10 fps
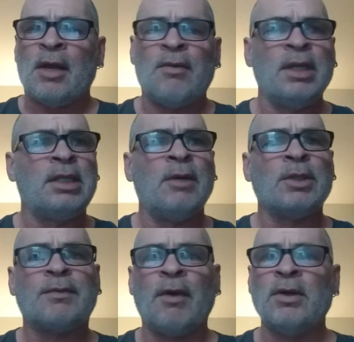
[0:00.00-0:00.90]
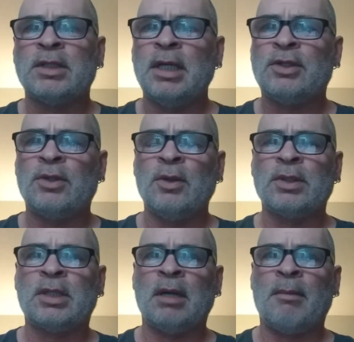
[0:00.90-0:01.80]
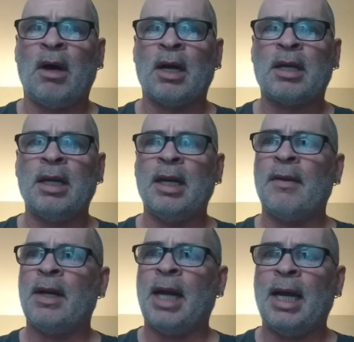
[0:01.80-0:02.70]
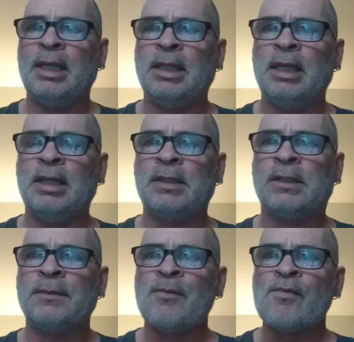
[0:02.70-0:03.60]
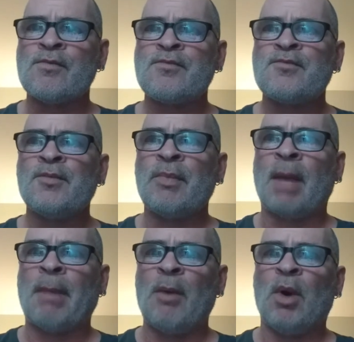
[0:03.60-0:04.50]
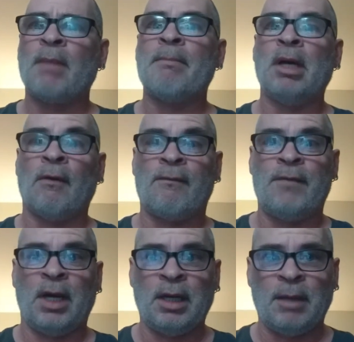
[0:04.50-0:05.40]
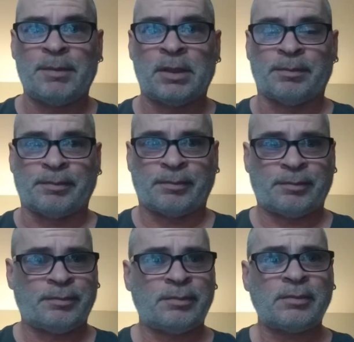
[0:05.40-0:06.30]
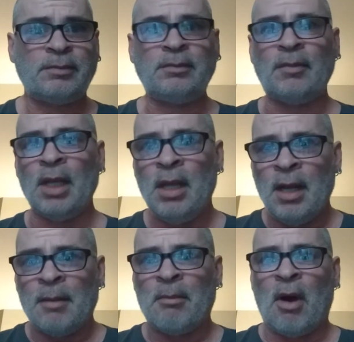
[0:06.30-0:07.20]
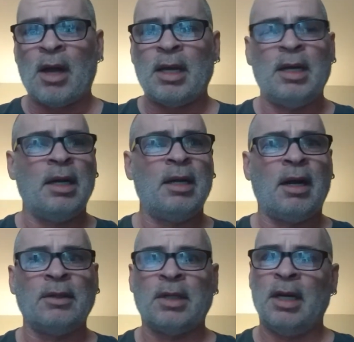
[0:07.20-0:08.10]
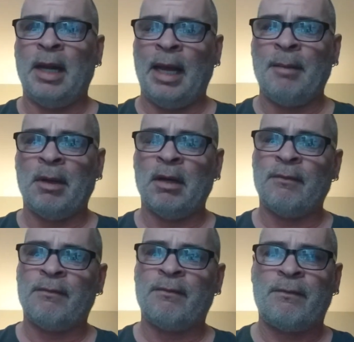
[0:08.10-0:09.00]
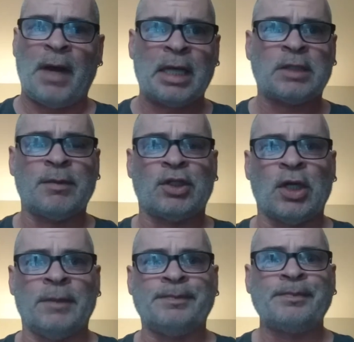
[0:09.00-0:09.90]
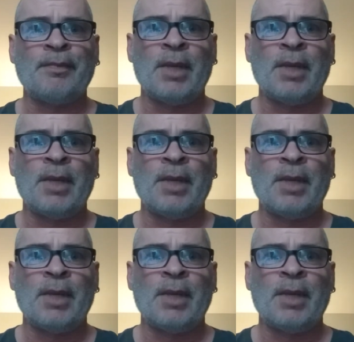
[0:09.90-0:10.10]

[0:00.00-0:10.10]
Creatine was first introduced to the market in the 90s by one Bill Phillips, marketed under the name of phosphagen.